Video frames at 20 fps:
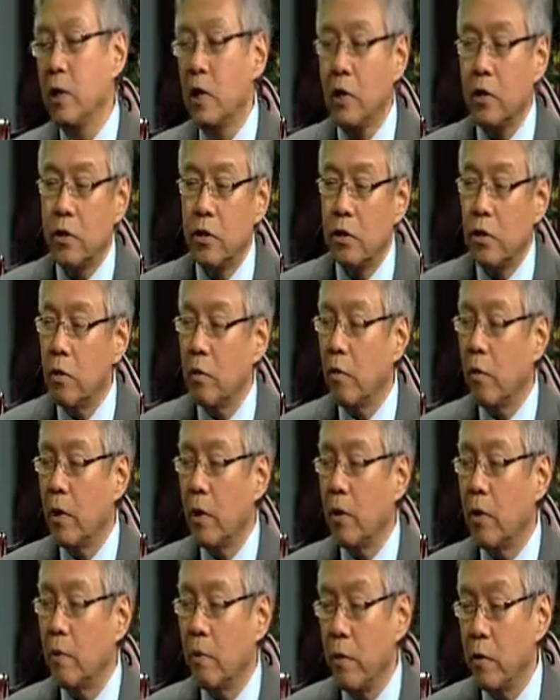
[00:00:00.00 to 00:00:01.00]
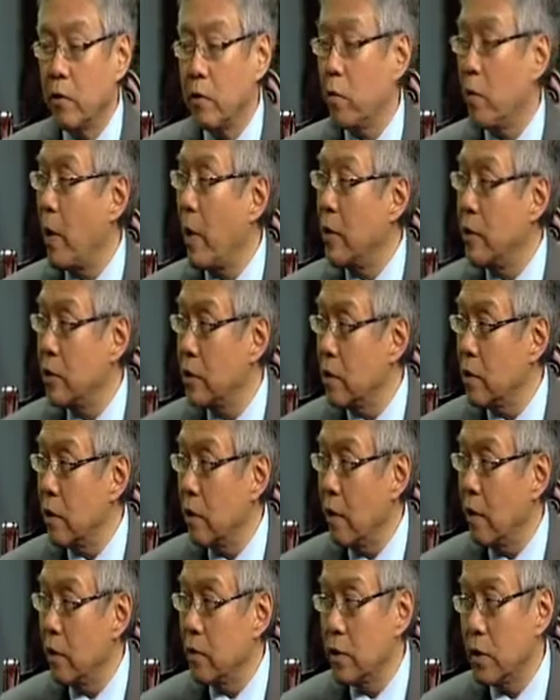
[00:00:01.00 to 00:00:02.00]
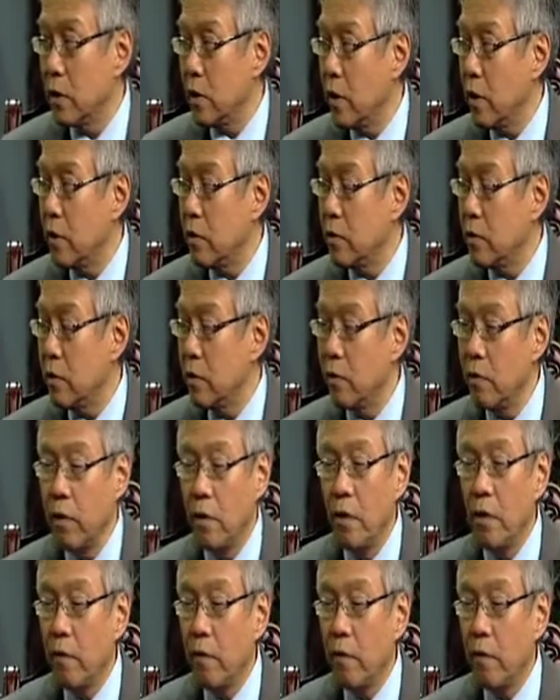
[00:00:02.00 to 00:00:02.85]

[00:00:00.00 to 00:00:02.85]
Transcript: considered one of the most racist laws, to tell you the truth.